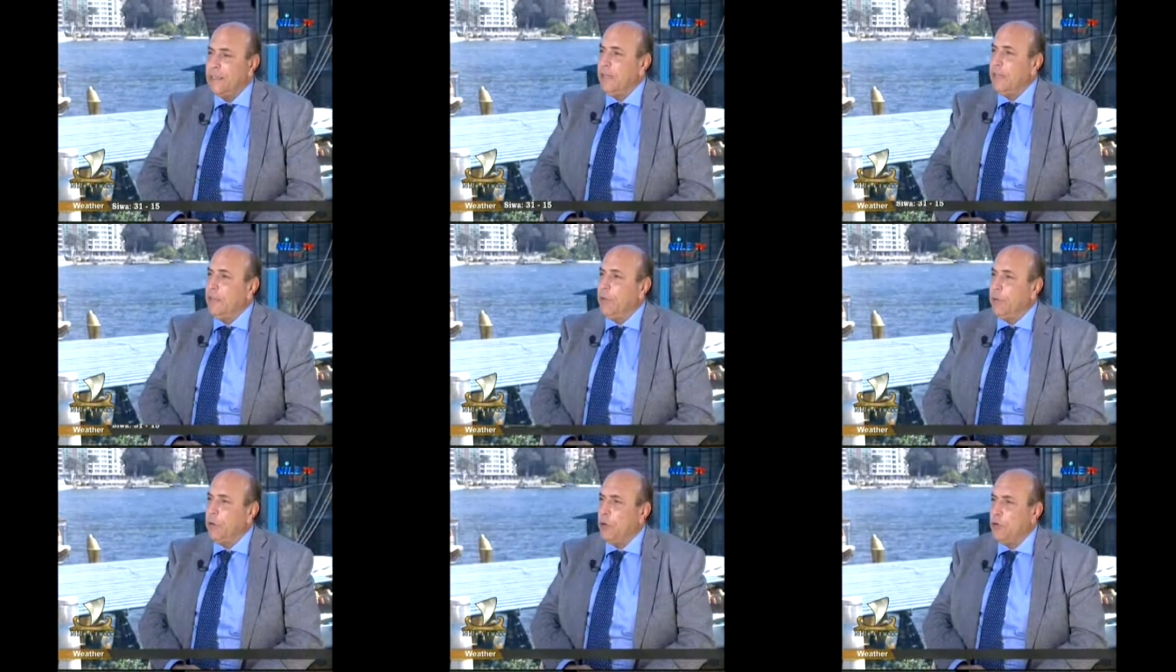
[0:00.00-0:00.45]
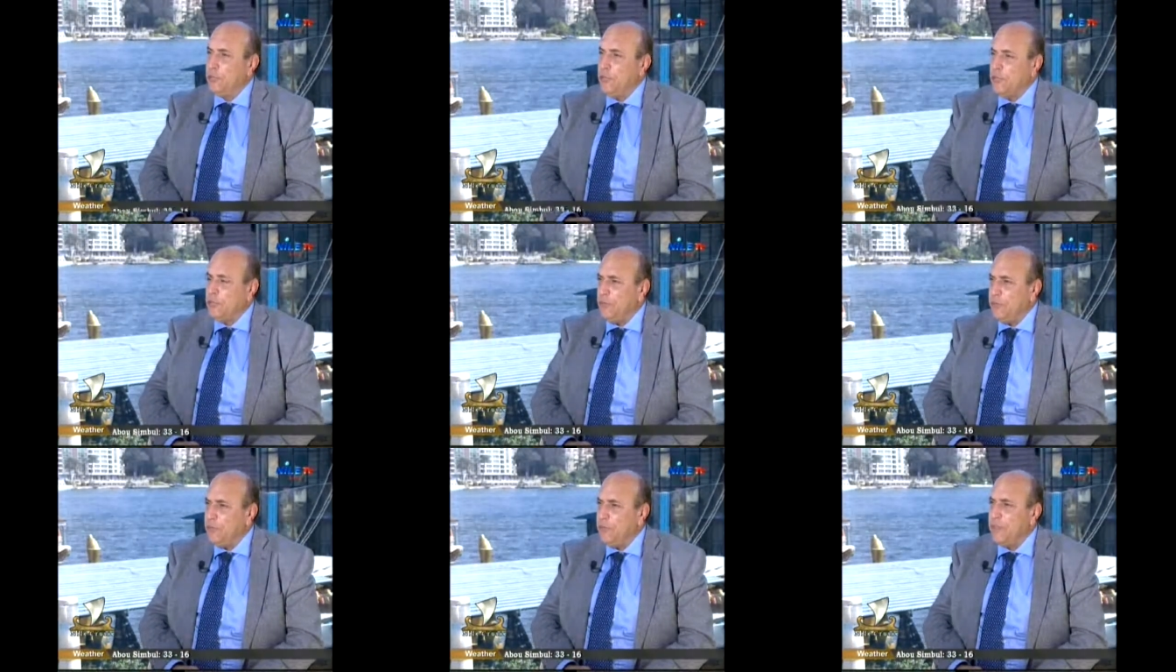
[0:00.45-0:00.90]
think
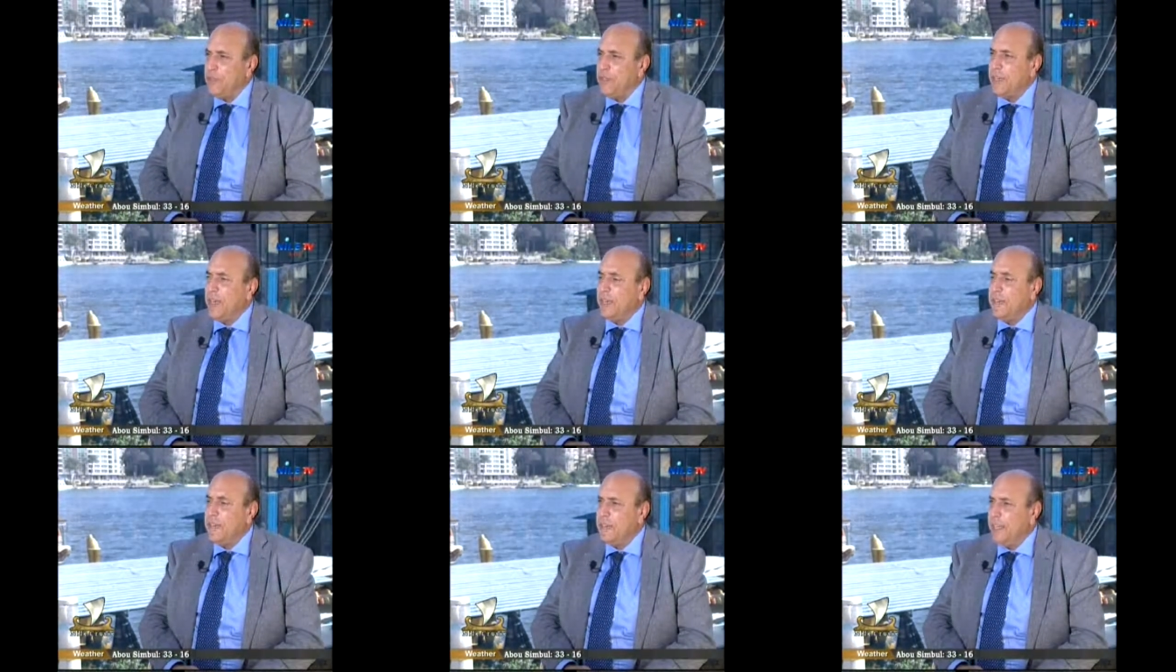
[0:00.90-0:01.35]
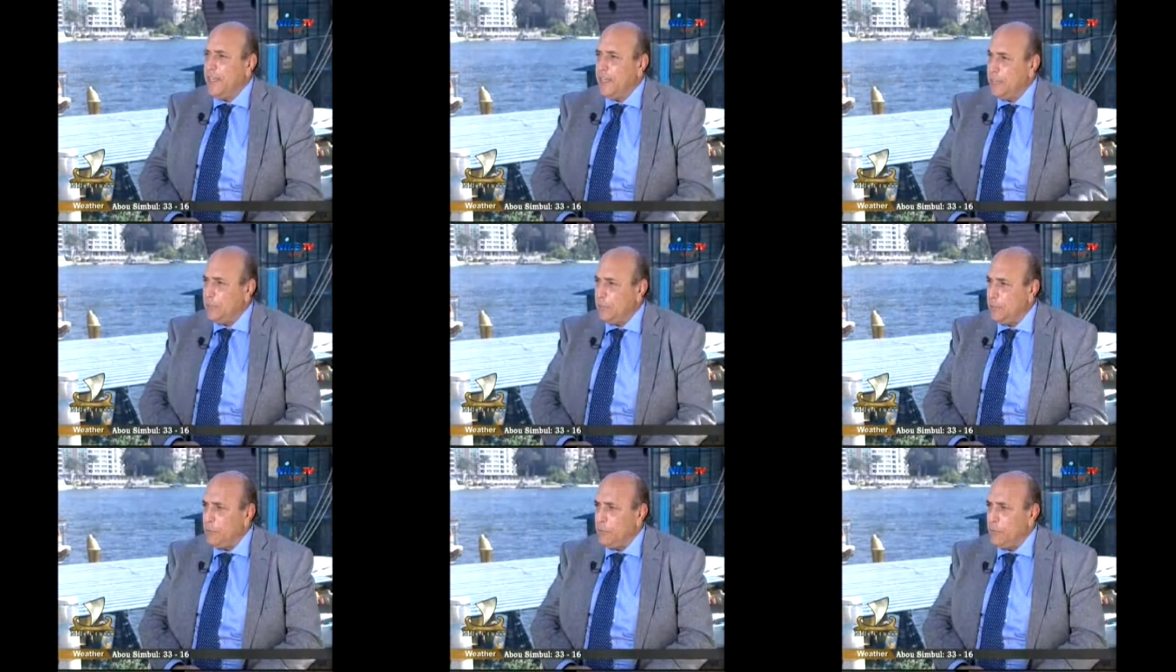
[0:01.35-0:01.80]
positive, not
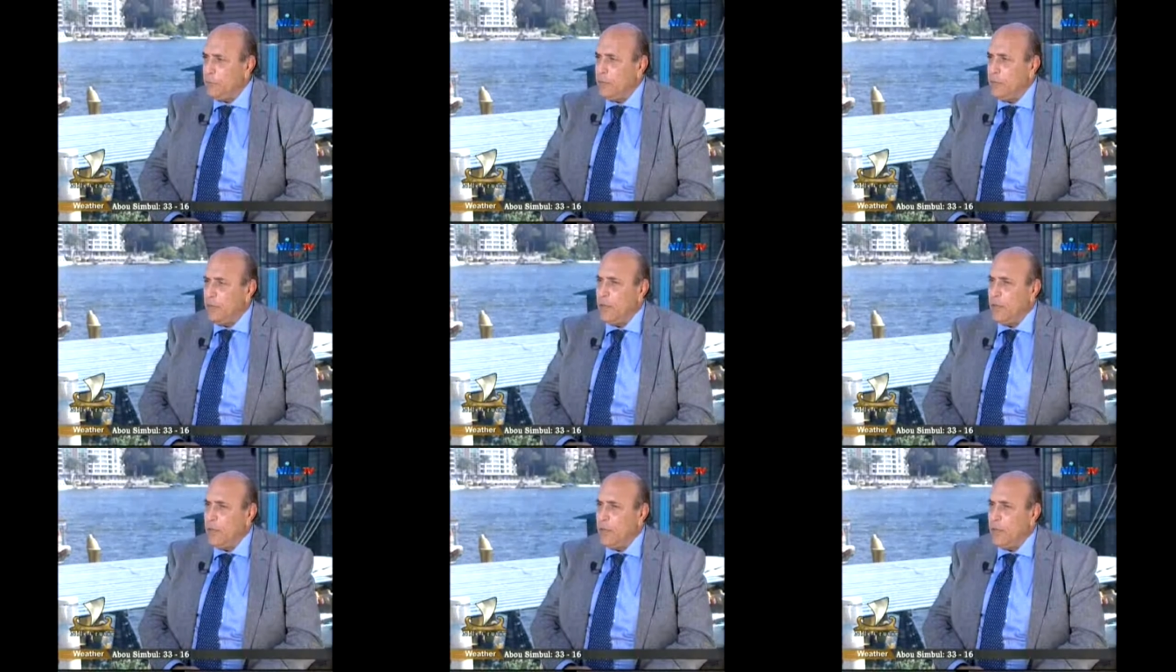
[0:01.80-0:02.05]
negative,